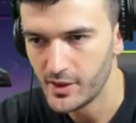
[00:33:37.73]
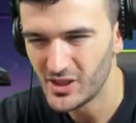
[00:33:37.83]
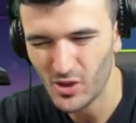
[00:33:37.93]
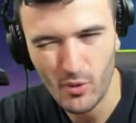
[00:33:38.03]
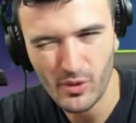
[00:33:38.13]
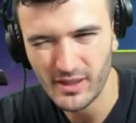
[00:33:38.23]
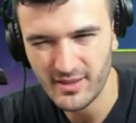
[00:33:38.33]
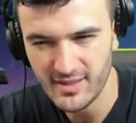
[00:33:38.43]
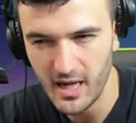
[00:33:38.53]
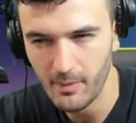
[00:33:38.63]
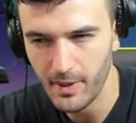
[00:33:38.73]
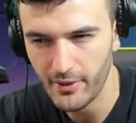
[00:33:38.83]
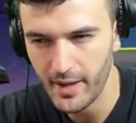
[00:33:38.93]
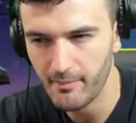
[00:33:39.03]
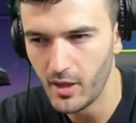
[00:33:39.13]
so it really doesn't help out
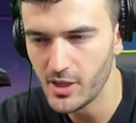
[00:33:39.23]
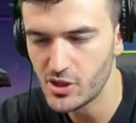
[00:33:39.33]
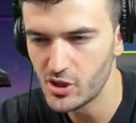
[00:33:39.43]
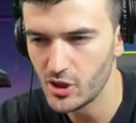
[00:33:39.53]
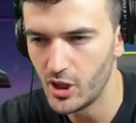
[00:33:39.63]
that much.